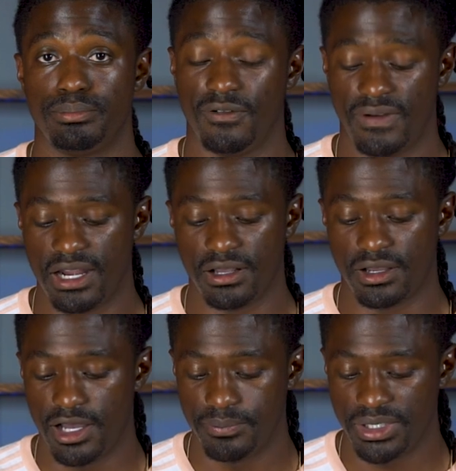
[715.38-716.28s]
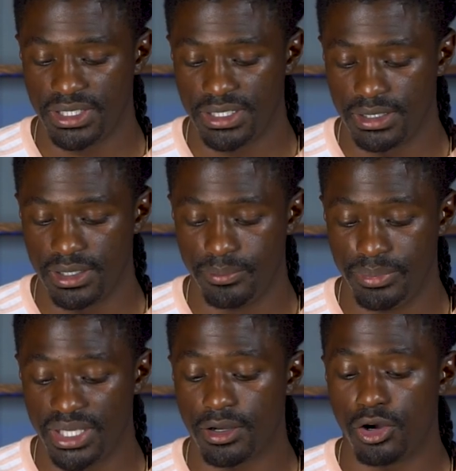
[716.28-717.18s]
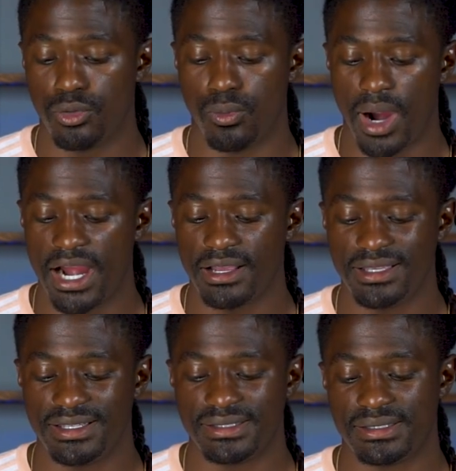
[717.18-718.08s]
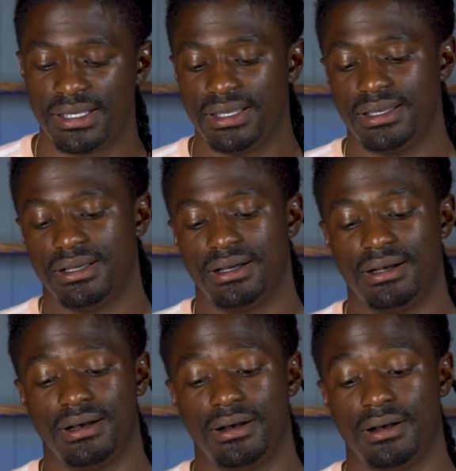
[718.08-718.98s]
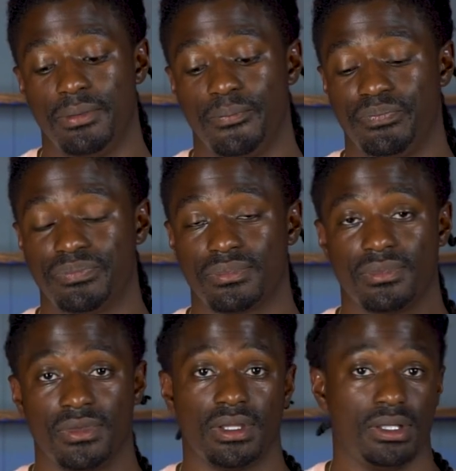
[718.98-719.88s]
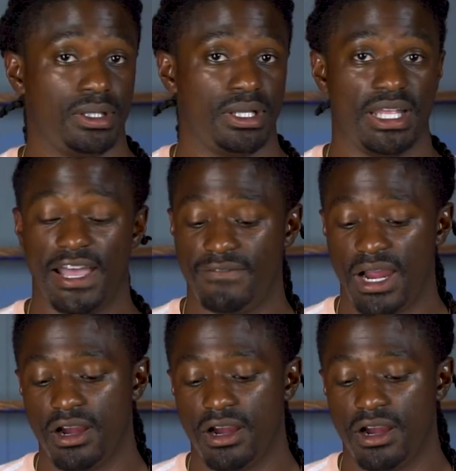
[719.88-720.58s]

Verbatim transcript: provider company, uh, Bingo Wireless. Um, have I